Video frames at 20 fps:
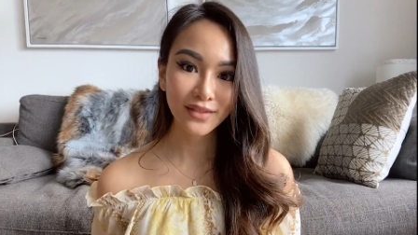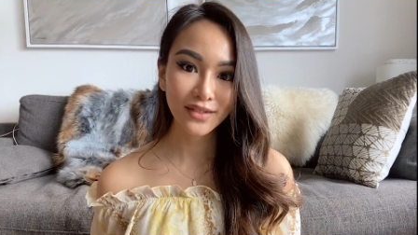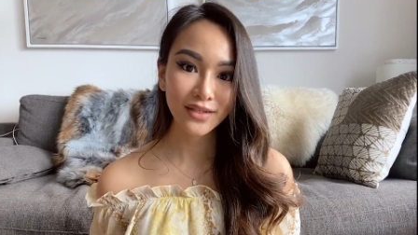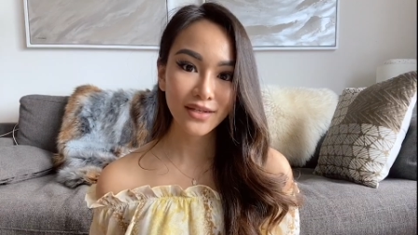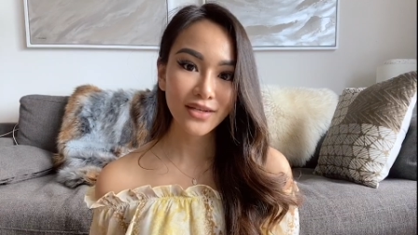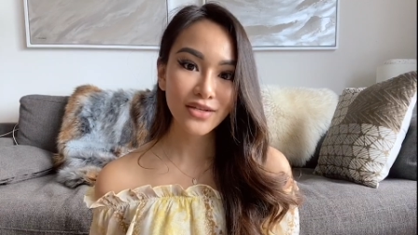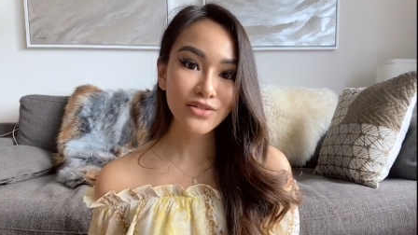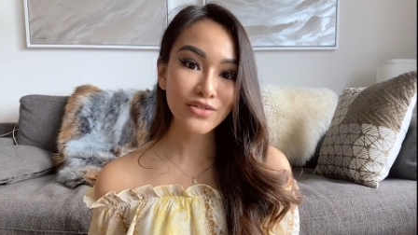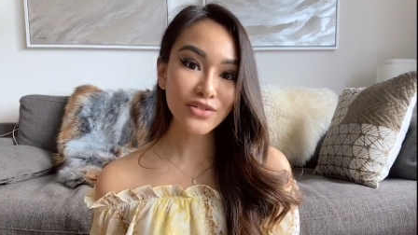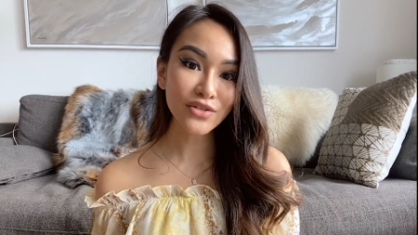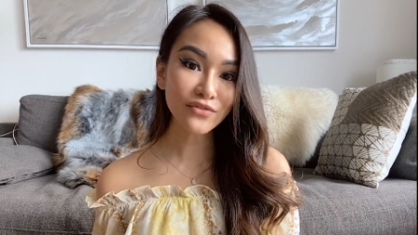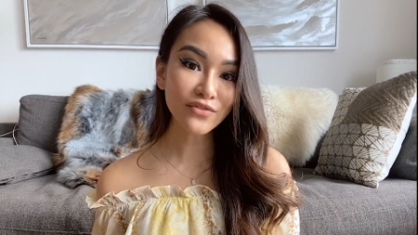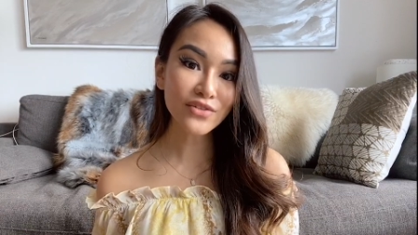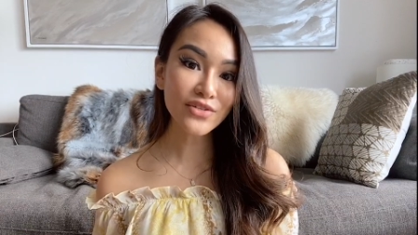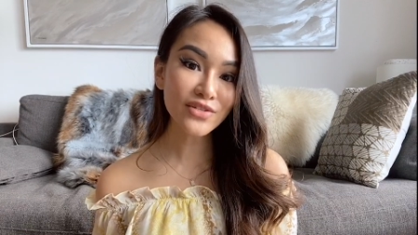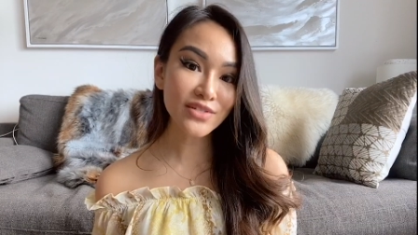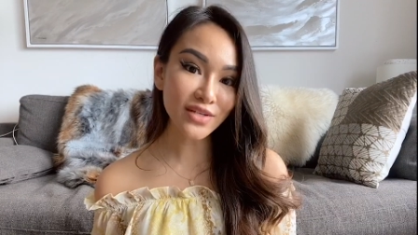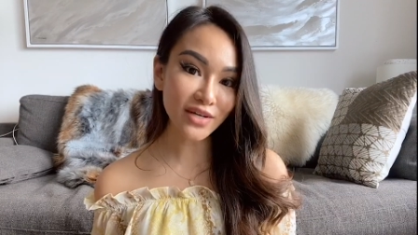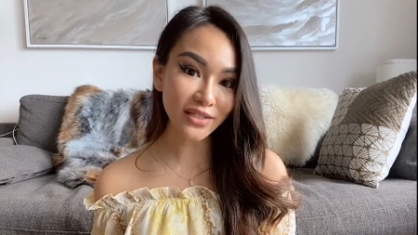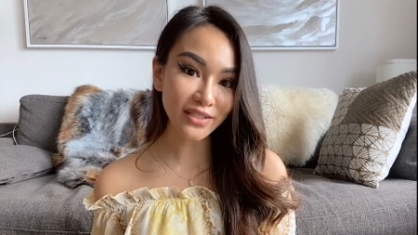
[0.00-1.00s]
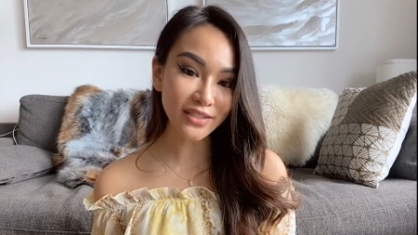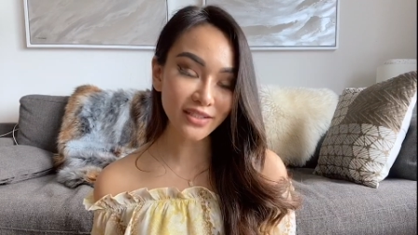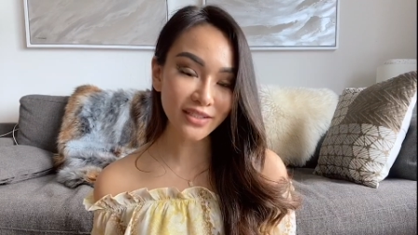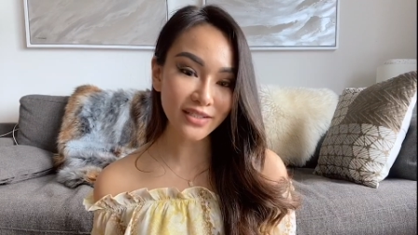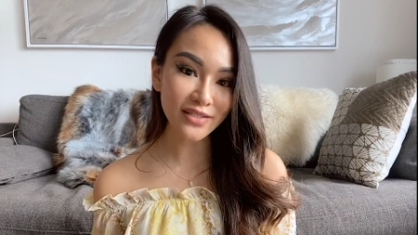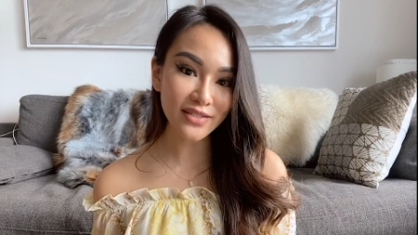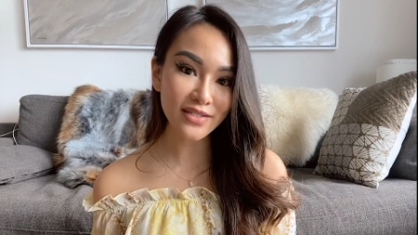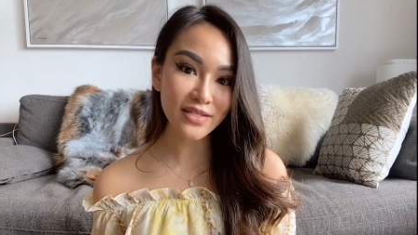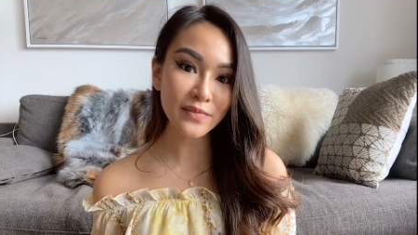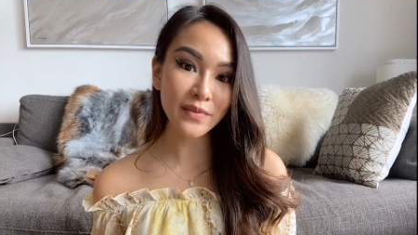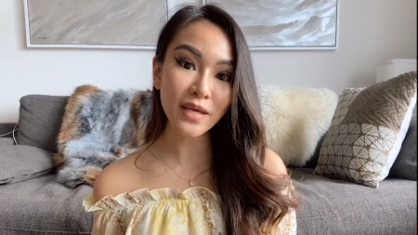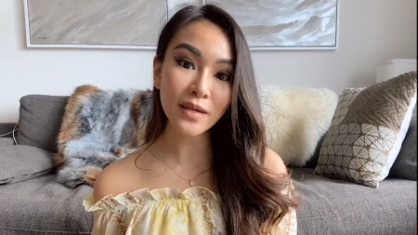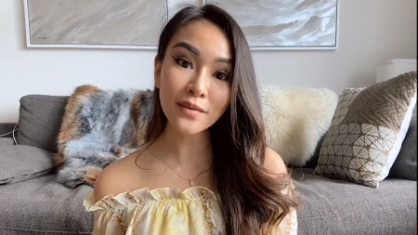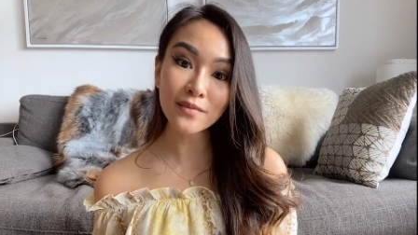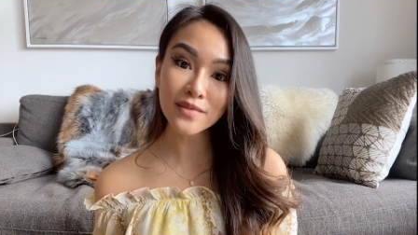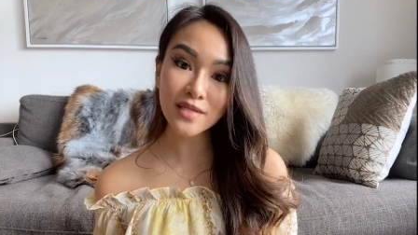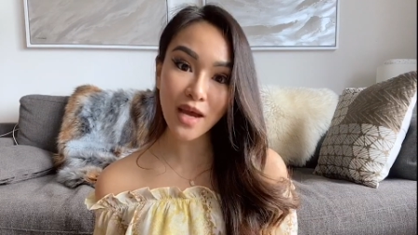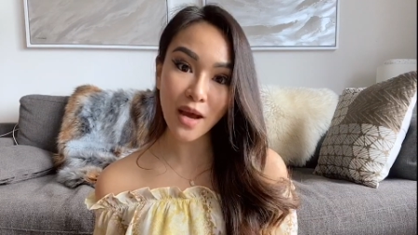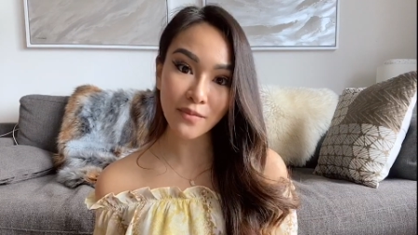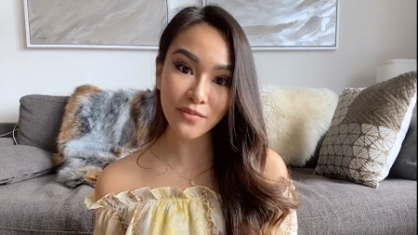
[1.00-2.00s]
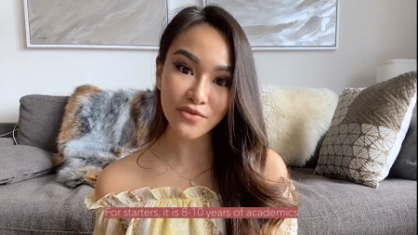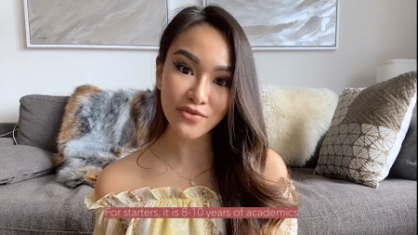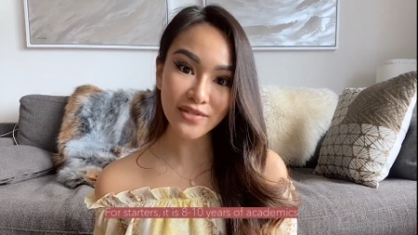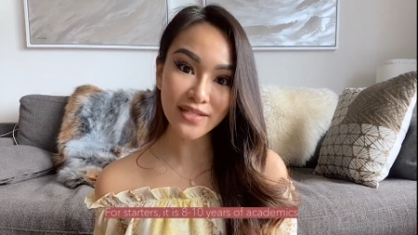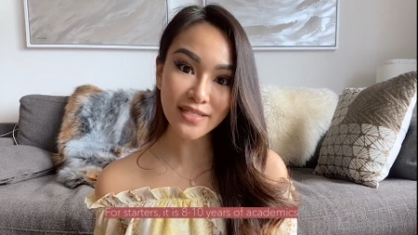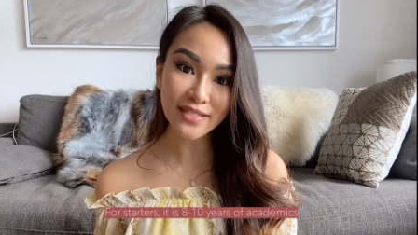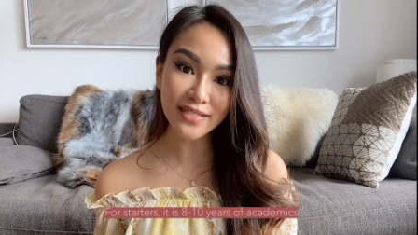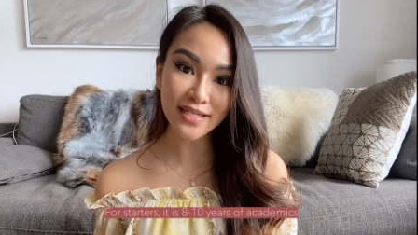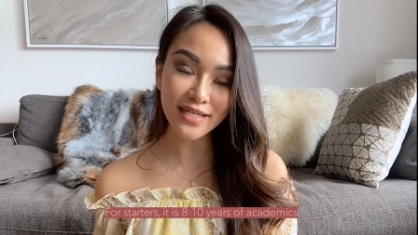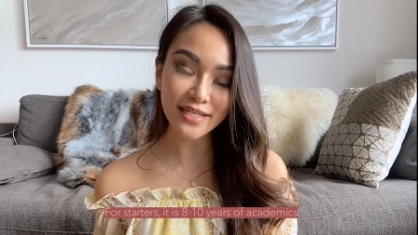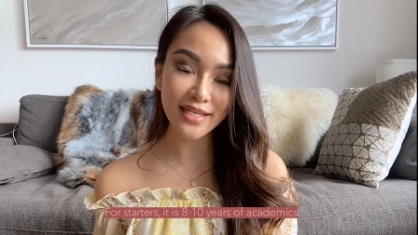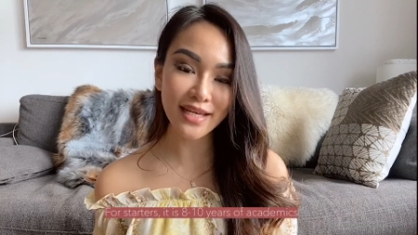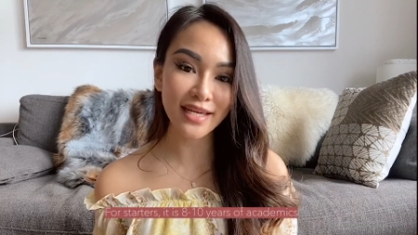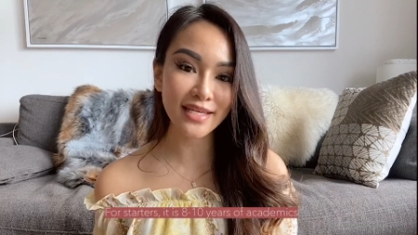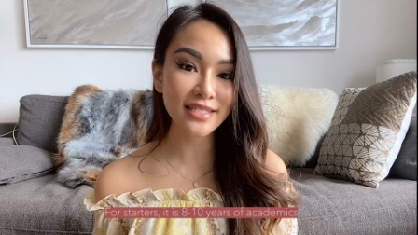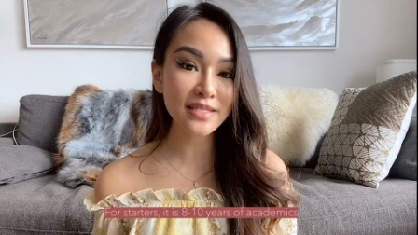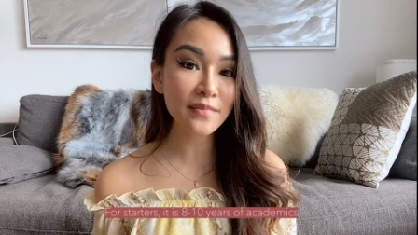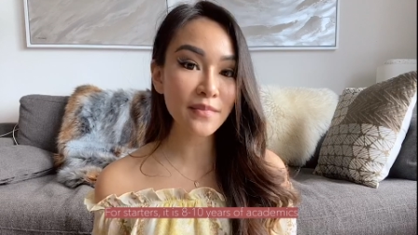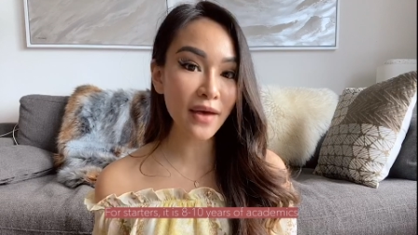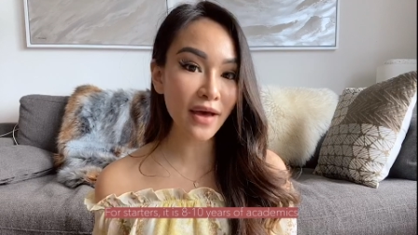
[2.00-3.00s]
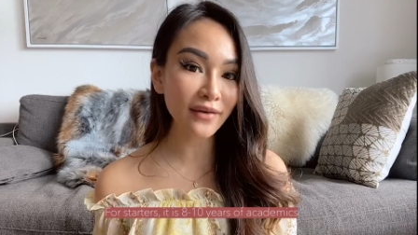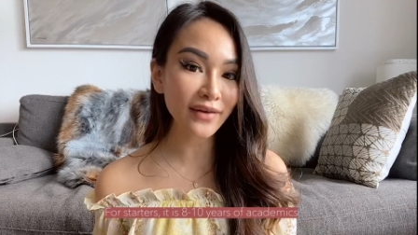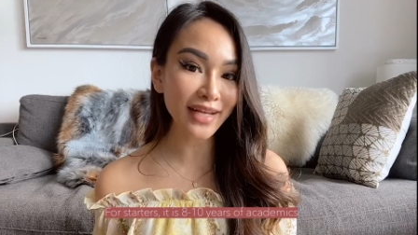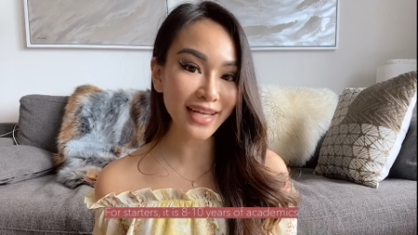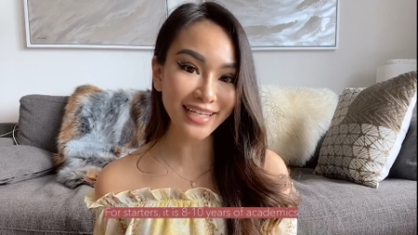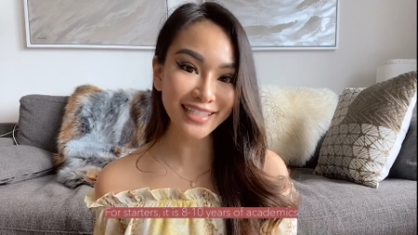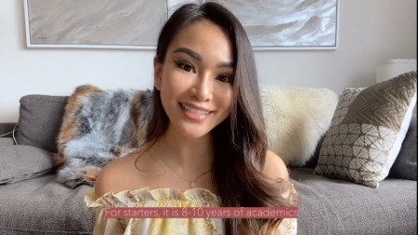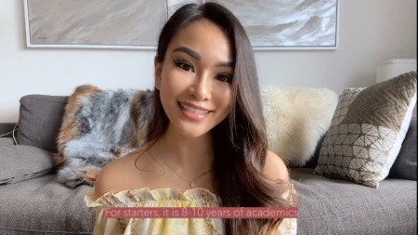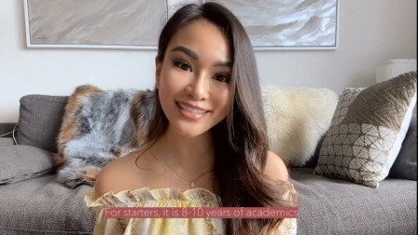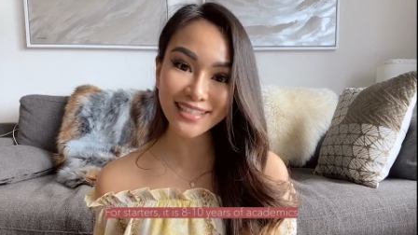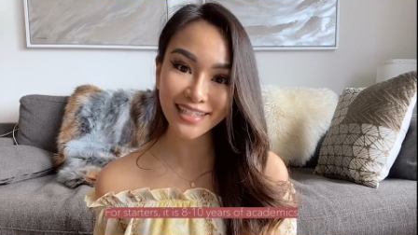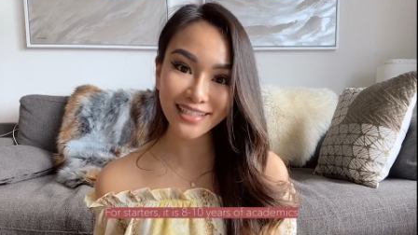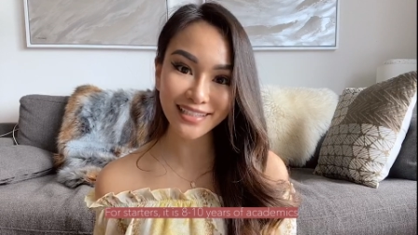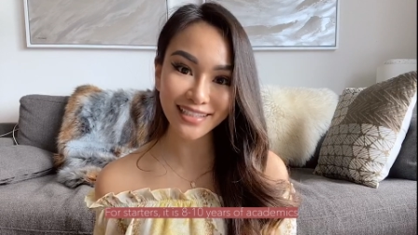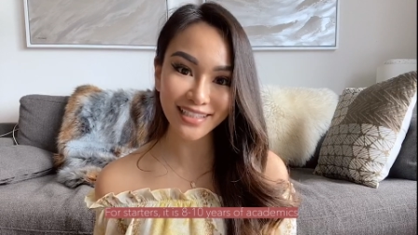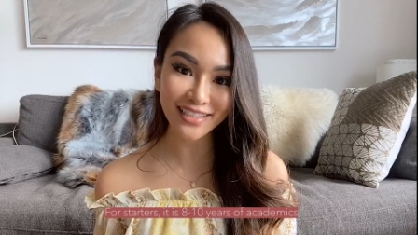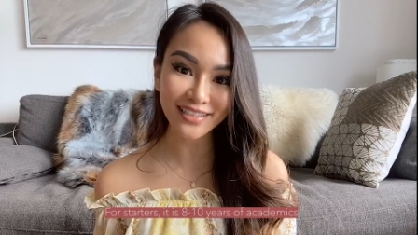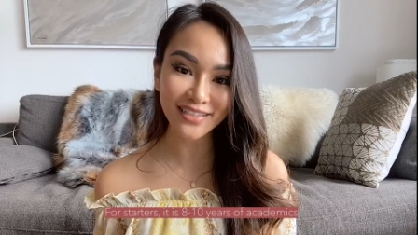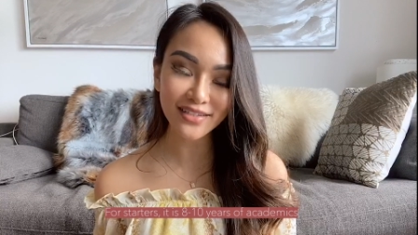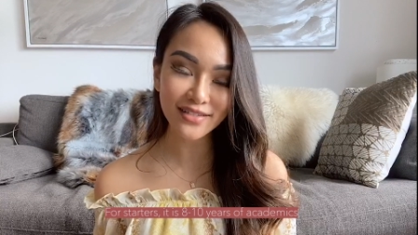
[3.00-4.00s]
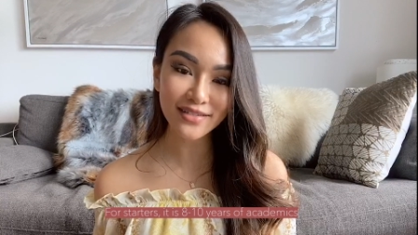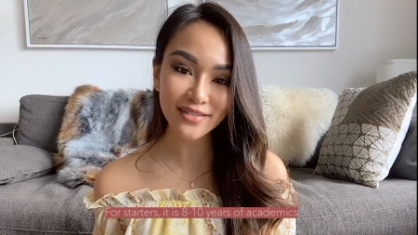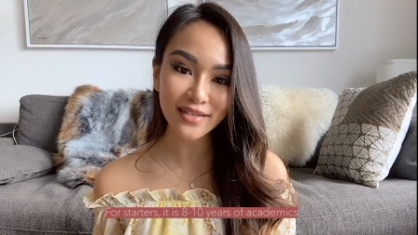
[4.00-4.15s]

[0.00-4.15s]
So for starters, to become an optometrist, it takes about eight to ten years,